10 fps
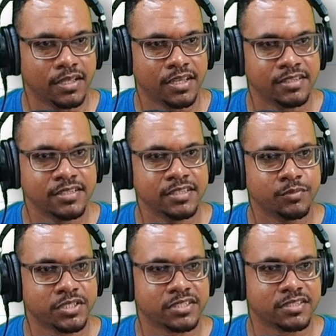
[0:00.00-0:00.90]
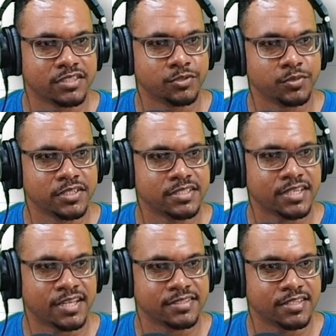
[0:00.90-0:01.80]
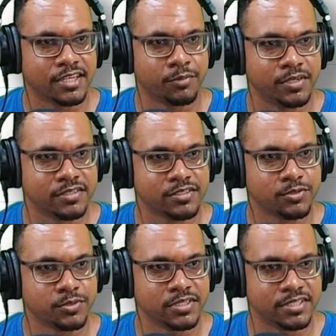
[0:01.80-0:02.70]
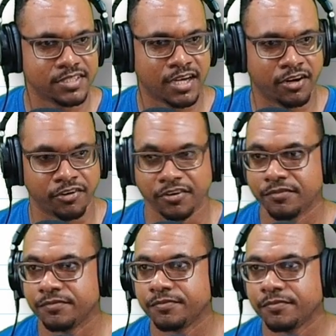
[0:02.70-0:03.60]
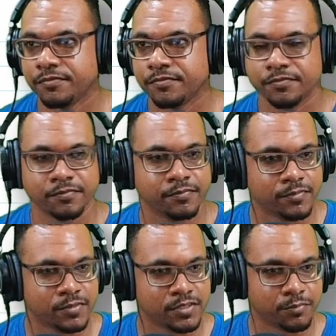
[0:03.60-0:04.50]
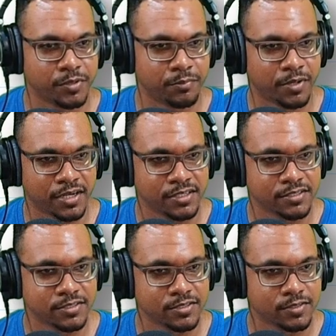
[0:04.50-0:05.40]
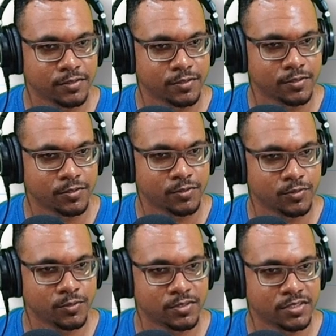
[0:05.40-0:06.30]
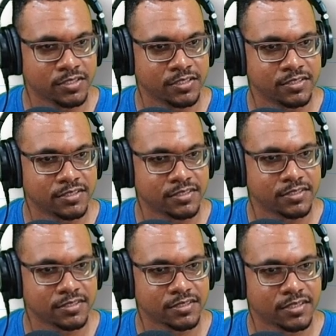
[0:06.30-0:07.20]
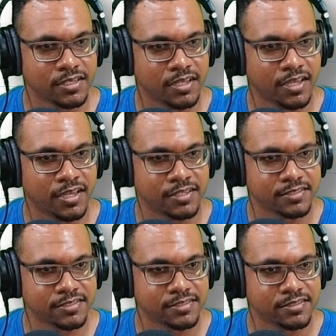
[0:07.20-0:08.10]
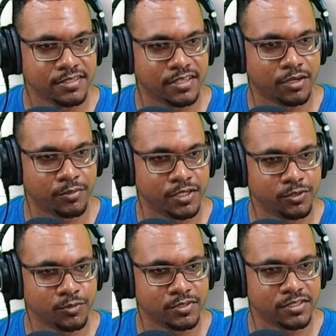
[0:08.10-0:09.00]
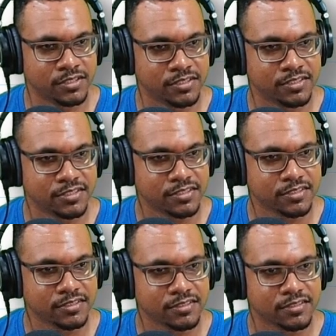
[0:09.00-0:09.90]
AD, which is this 2/3 S, take away this 2/3 R. So put in brackets, 2/3 S, take away 2/3